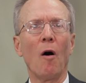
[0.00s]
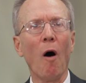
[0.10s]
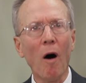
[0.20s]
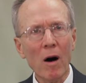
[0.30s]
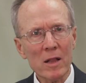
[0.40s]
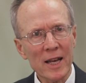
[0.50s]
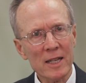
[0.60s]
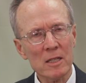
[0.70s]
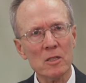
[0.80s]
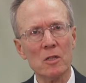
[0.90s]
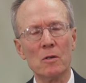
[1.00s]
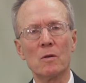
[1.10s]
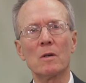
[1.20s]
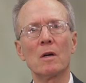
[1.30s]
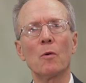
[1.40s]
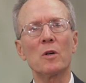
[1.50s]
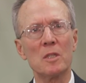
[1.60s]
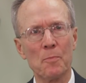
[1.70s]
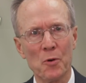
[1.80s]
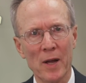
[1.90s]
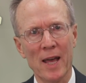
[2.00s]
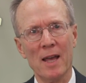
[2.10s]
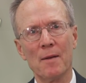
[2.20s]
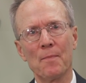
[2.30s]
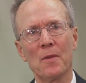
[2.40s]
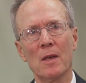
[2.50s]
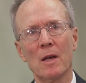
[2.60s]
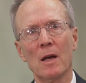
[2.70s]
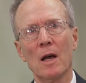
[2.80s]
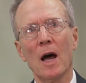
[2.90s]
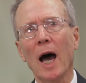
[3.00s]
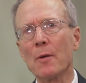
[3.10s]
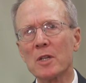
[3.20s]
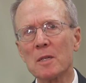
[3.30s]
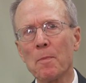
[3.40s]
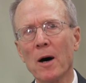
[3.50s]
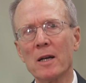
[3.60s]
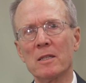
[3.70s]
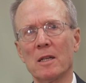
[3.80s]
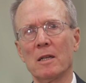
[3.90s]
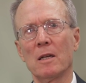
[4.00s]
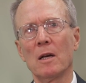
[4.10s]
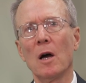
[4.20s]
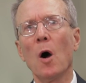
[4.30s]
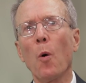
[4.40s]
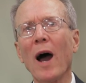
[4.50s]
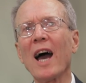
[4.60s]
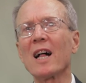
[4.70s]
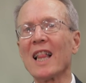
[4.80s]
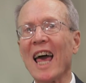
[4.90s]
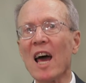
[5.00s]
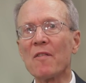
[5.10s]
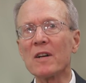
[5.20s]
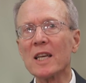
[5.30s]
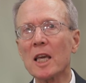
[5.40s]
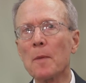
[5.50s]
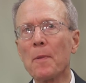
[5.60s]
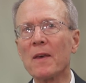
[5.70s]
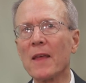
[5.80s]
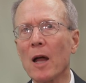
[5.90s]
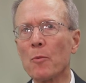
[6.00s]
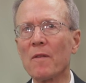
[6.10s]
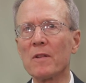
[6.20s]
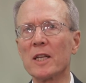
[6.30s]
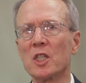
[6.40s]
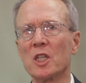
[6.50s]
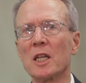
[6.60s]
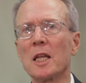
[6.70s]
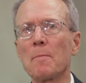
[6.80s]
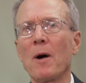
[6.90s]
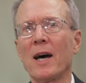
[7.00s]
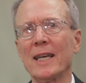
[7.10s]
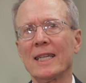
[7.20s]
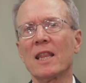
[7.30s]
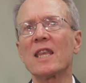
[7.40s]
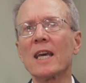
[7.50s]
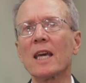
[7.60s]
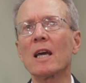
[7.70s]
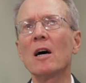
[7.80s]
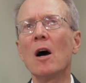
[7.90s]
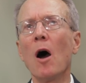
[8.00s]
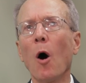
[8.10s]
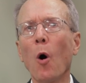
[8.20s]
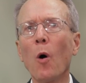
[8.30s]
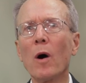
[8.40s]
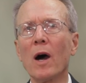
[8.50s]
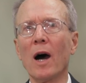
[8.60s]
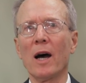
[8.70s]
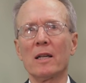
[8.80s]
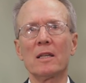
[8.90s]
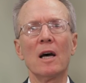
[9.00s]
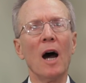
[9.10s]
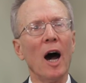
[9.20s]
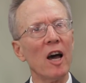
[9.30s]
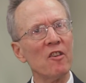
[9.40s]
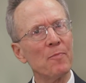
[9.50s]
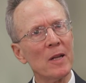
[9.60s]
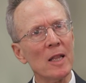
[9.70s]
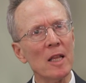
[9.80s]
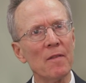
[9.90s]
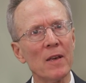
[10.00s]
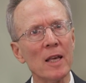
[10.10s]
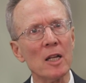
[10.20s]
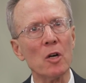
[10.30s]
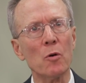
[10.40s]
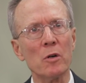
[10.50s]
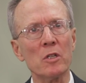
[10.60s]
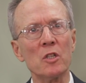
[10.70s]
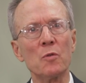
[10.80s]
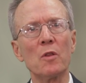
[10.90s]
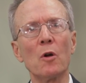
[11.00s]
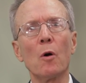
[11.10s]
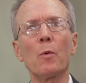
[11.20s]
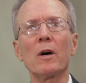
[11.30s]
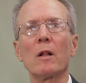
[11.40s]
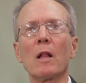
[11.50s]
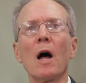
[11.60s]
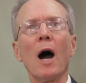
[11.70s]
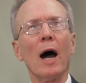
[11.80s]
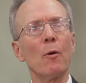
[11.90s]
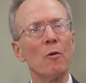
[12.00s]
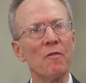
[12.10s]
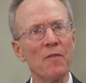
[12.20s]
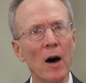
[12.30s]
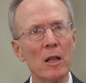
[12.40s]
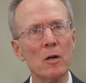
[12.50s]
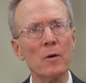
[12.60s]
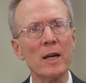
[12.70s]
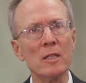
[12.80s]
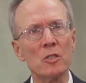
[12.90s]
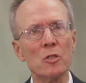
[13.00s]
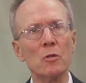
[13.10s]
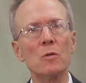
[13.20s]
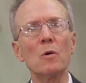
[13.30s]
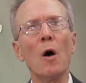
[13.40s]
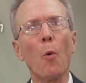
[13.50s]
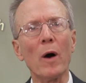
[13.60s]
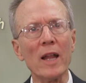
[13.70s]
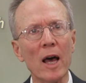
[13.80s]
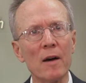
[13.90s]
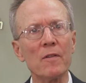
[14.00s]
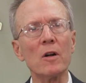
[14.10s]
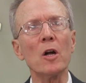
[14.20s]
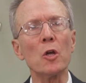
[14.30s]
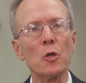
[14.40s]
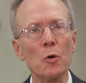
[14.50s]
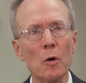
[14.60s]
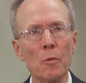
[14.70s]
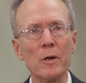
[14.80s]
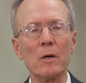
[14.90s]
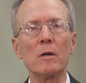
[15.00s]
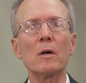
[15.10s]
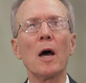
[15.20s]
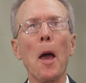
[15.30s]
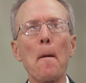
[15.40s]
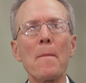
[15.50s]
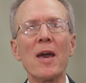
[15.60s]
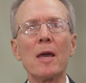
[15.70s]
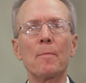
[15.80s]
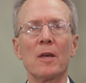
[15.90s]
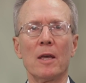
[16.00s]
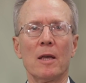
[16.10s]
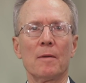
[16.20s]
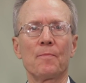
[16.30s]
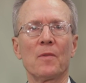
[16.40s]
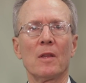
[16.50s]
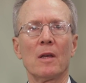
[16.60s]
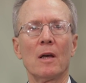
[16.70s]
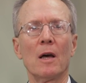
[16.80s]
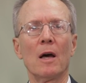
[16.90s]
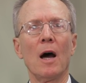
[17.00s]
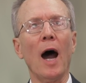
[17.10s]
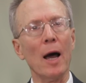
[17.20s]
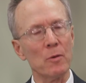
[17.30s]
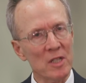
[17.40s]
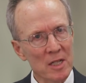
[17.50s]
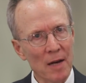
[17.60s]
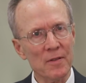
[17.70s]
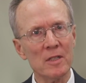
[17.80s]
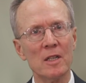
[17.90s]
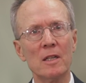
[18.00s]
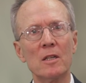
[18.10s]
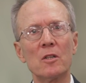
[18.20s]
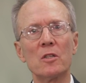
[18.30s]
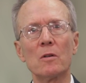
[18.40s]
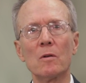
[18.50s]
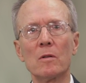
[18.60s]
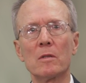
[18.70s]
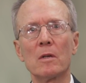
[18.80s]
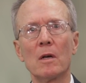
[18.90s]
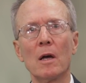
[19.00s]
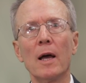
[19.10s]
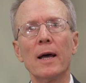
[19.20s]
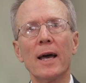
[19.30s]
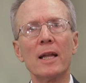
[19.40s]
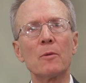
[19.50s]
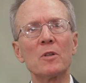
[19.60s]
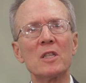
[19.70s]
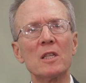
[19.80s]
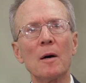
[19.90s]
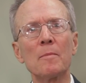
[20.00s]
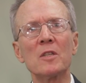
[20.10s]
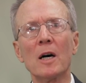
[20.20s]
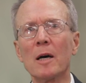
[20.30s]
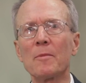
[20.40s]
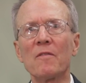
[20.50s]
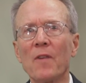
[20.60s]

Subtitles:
All I could do was pray. I responded while ever keeping that revelation in mind, thinking, "Oh God, I have been living in accordance with your will. I will follow and do whatever your will may be." I was 17 years old, and it was sometime in